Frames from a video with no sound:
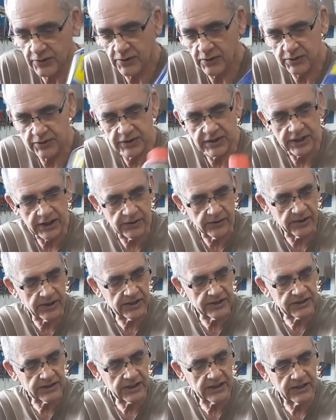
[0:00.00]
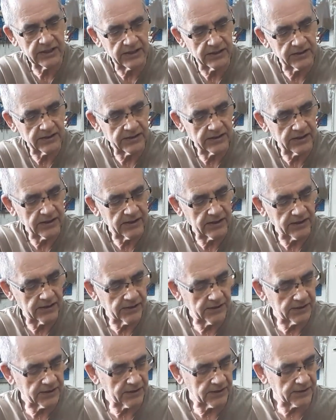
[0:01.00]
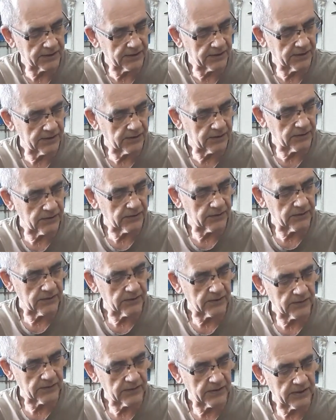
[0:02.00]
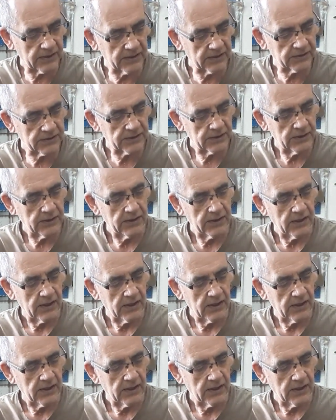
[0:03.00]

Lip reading: for degreasing and unclogging things.